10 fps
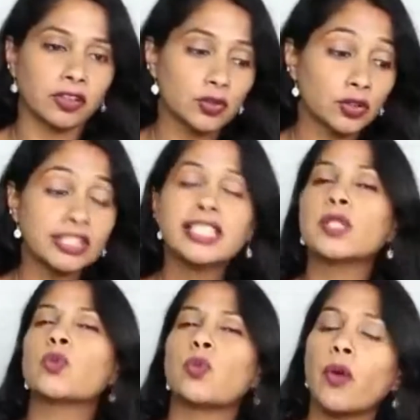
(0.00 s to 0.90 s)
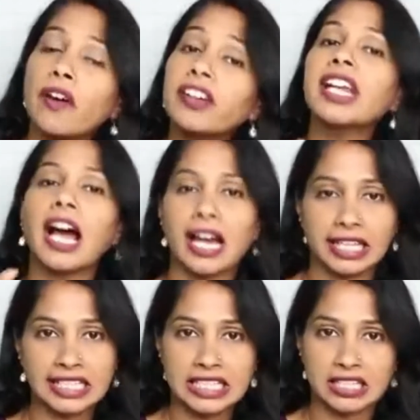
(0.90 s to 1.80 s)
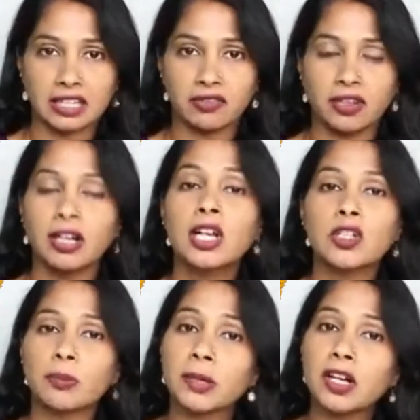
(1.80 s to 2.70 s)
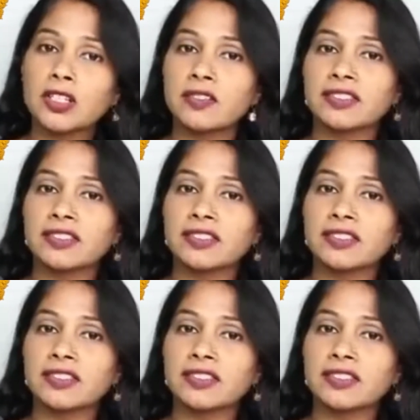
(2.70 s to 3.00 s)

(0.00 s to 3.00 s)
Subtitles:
so this is very high in sulfur. So because of